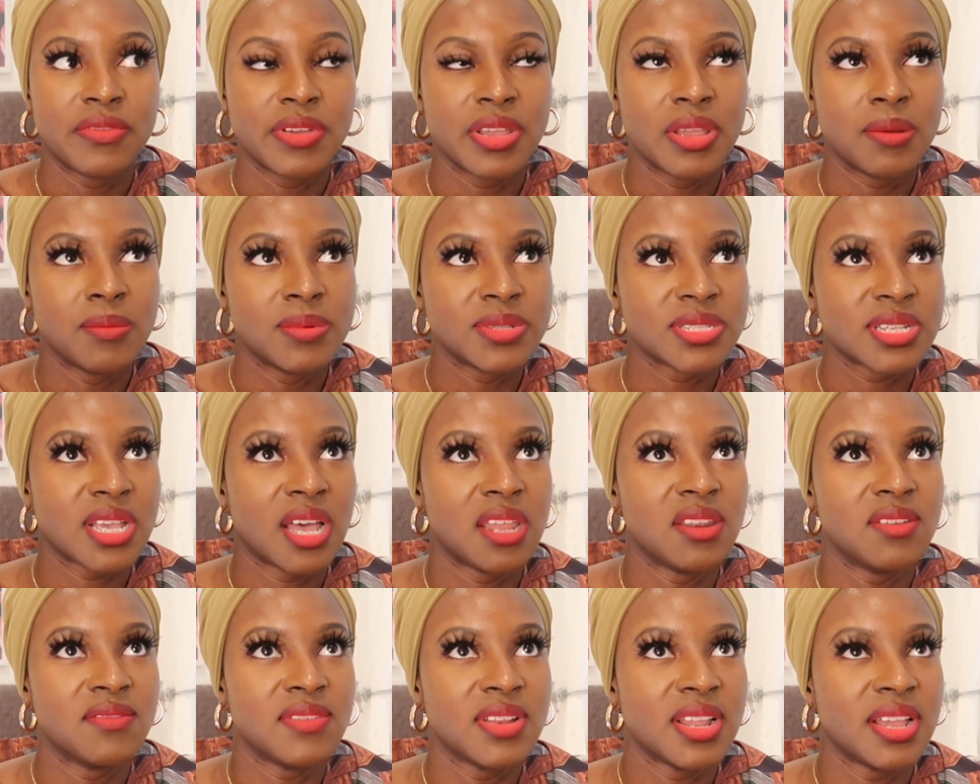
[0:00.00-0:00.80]
It was
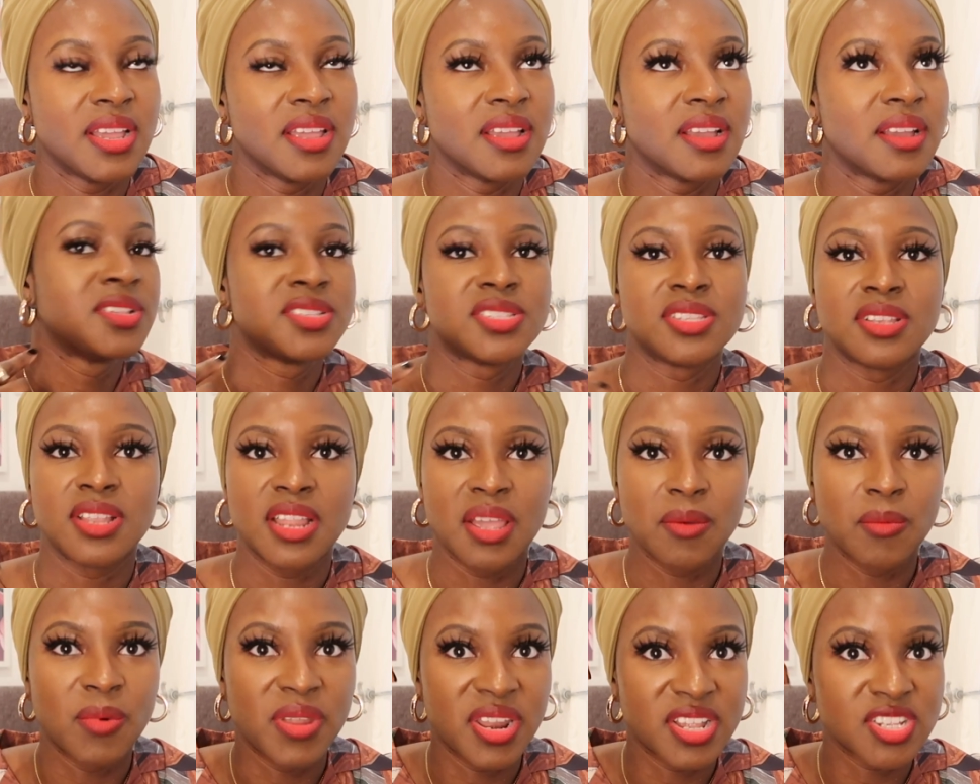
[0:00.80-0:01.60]
kind of like, so
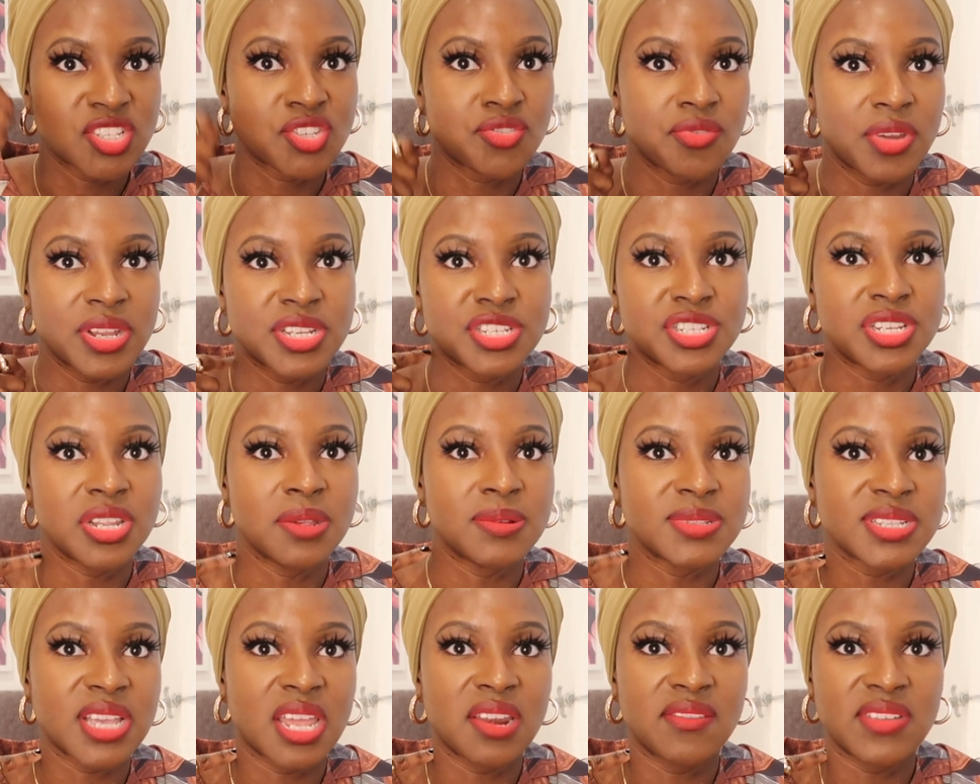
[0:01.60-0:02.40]
like when I stretched it
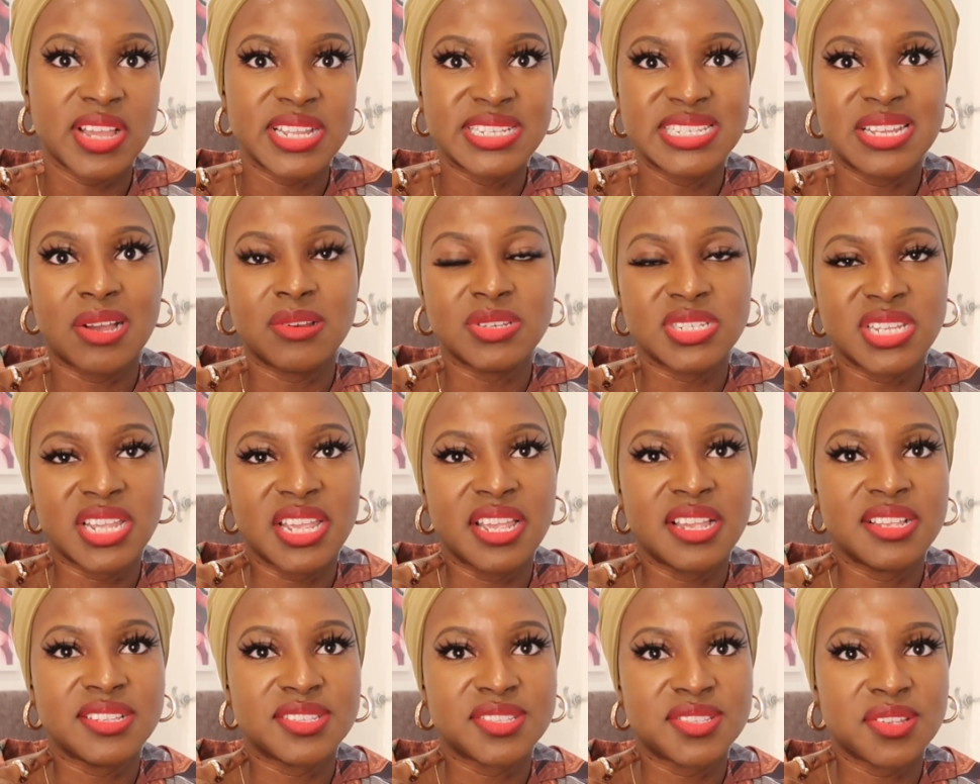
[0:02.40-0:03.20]
was kind of like down to
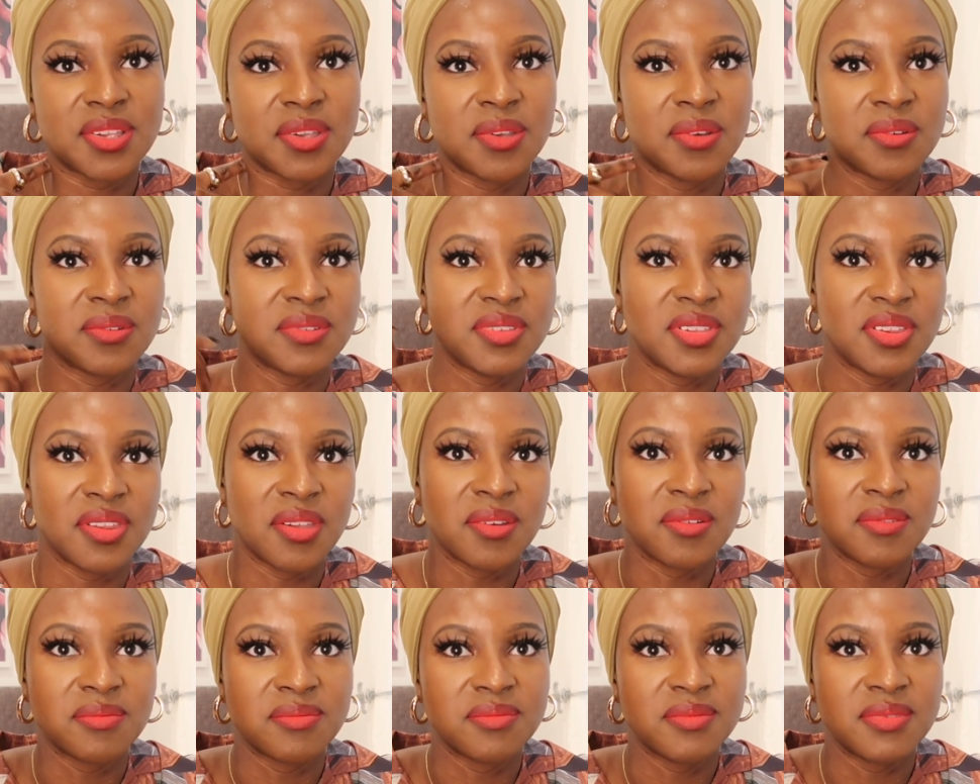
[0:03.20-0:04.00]
here, so you
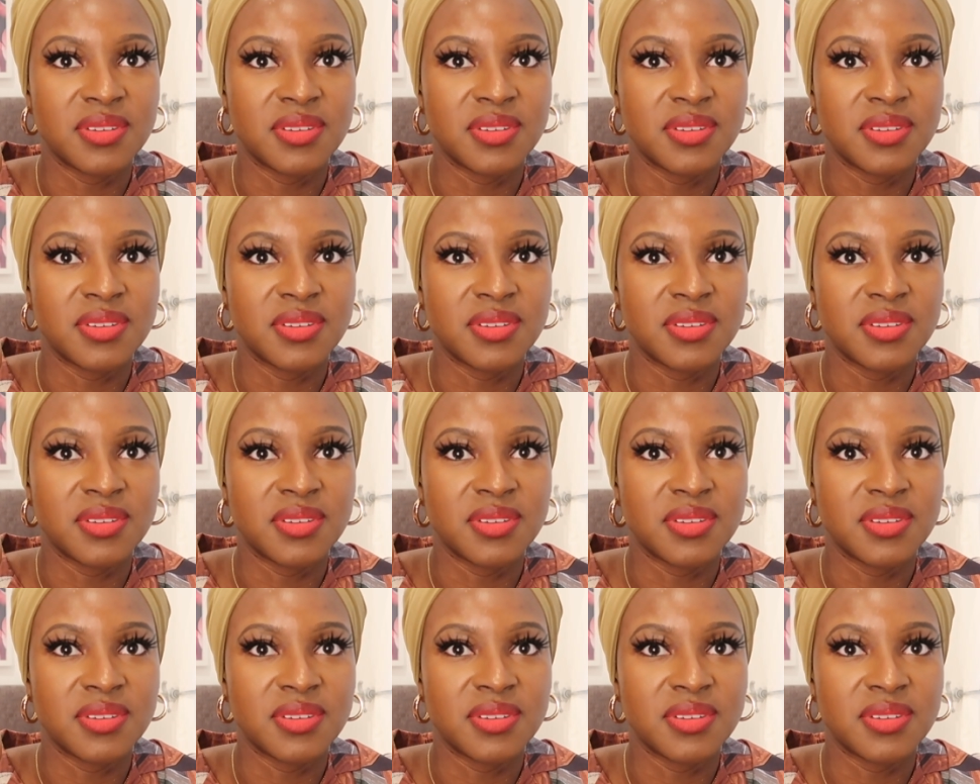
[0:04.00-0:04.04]
know,